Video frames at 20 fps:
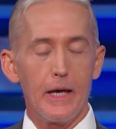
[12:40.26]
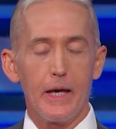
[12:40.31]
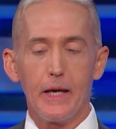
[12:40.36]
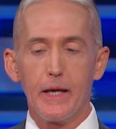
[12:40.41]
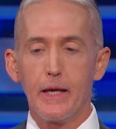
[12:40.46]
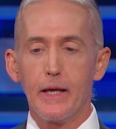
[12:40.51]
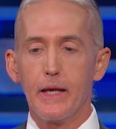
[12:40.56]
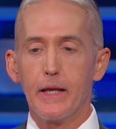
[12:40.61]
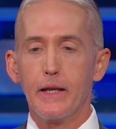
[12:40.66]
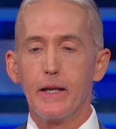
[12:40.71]

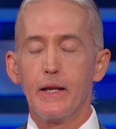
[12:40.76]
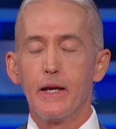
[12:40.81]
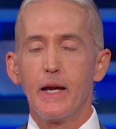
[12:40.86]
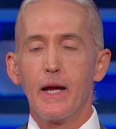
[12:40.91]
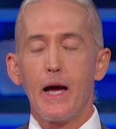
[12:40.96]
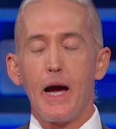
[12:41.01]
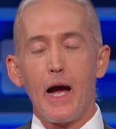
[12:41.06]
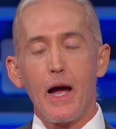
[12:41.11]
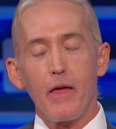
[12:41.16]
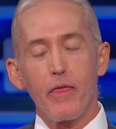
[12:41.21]
And, and,
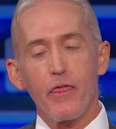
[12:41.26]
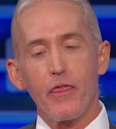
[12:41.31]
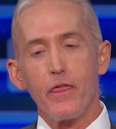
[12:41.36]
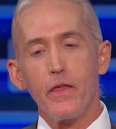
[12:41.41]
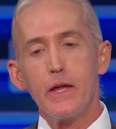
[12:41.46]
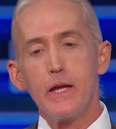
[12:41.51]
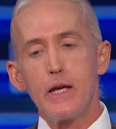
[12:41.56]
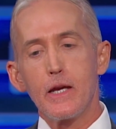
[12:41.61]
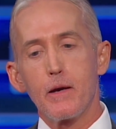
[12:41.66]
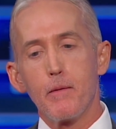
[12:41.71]
I
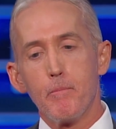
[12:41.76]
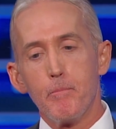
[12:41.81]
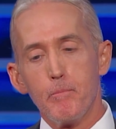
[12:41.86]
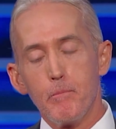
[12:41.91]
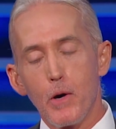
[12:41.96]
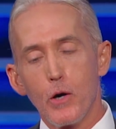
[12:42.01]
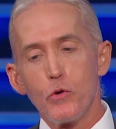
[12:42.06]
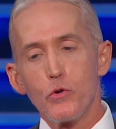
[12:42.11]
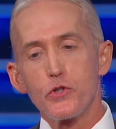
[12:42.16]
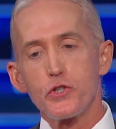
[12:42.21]
think
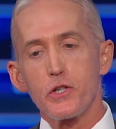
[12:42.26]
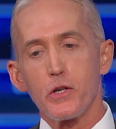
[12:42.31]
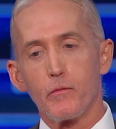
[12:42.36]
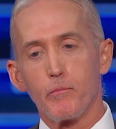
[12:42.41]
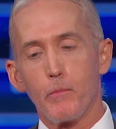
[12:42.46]
most